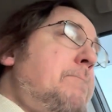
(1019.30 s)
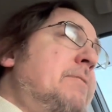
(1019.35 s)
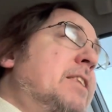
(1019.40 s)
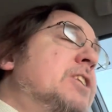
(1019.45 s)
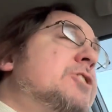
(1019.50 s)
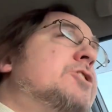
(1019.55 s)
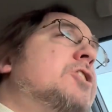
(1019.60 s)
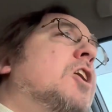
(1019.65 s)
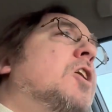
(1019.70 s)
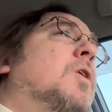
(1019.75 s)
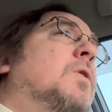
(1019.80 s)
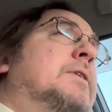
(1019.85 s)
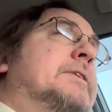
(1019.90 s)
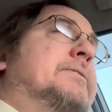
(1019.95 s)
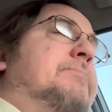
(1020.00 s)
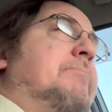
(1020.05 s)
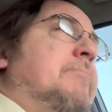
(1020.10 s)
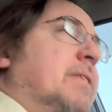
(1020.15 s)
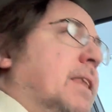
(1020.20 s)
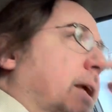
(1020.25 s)
So
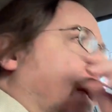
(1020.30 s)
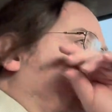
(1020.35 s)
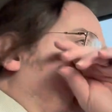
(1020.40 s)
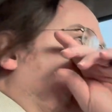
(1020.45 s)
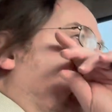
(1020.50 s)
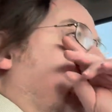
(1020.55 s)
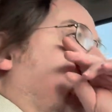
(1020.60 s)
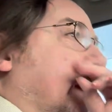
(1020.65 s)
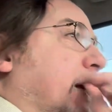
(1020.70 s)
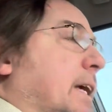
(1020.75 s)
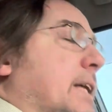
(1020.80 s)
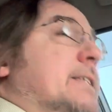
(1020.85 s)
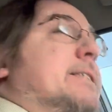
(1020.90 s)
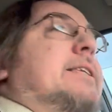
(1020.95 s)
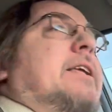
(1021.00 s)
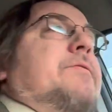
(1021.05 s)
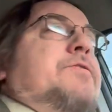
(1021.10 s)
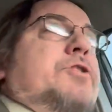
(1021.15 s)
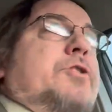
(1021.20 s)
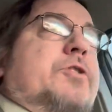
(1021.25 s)

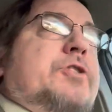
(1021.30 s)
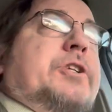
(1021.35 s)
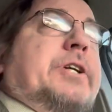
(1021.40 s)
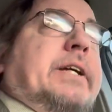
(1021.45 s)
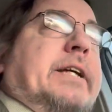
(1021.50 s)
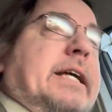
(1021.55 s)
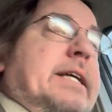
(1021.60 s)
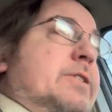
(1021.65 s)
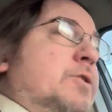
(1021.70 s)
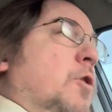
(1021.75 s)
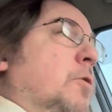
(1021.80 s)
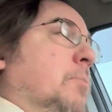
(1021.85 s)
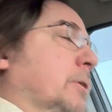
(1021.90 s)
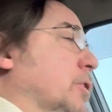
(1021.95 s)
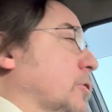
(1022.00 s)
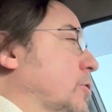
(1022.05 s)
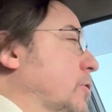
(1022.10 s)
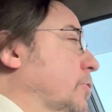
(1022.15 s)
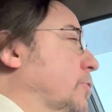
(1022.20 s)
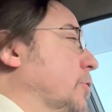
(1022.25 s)
instead of searching is
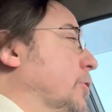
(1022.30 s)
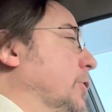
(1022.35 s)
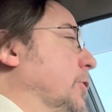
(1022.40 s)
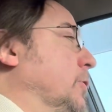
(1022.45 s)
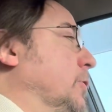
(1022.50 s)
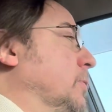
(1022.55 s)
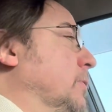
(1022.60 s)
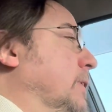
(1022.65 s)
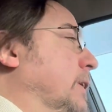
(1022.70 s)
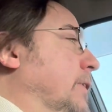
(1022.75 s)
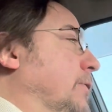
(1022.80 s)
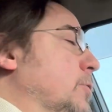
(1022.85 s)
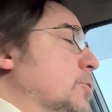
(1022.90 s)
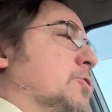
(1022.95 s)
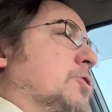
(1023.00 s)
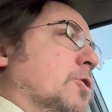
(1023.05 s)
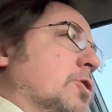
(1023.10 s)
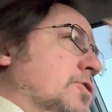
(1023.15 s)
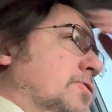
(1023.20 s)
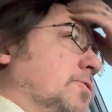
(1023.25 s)
oatmeal good for you, if you
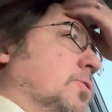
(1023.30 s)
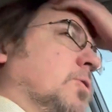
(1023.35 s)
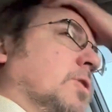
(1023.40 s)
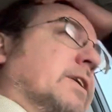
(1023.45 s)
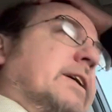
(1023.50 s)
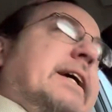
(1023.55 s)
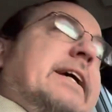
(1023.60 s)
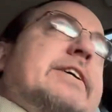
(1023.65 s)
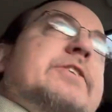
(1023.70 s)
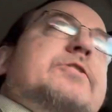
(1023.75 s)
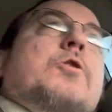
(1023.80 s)
search for is